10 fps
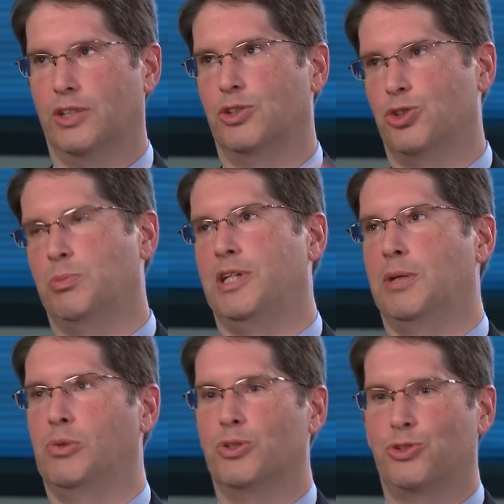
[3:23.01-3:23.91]
I guess it should be
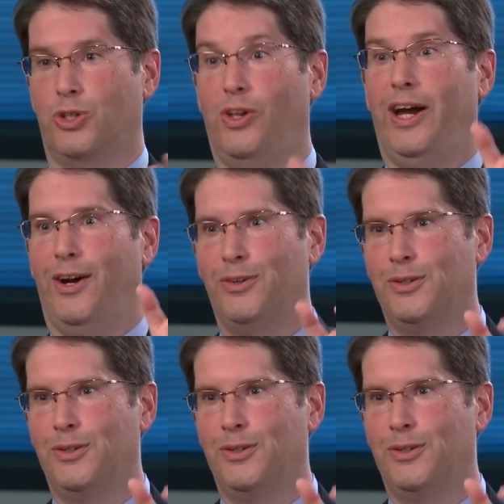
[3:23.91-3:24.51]
nebulous. Cloud.